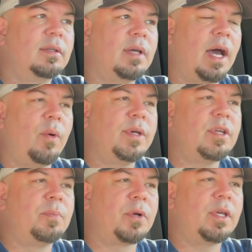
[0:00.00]
I always
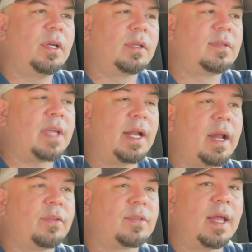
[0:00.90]
do pretty good at staying out
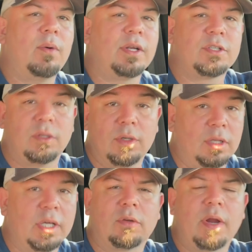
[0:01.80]
of the snow. I just
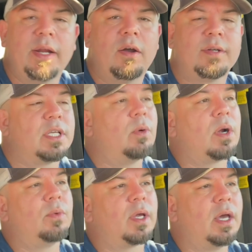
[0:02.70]
look at the radar and see where
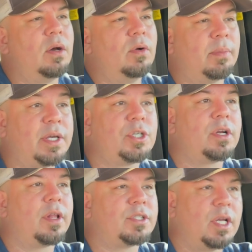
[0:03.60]
I want to go and make
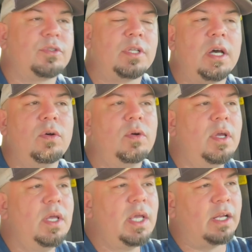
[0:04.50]
sure there's no snow
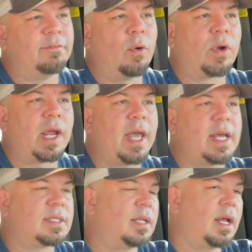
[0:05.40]
in the
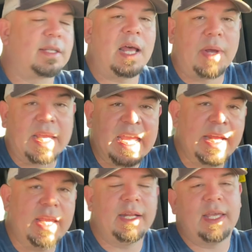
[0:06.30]
forecast. And a lot of time I get
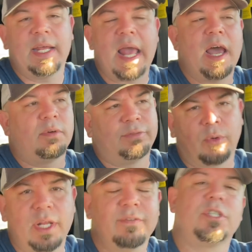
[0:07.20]
in and get out
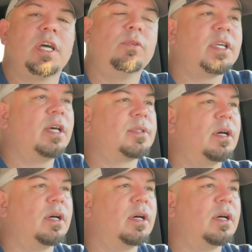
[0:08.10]
before it even shows up.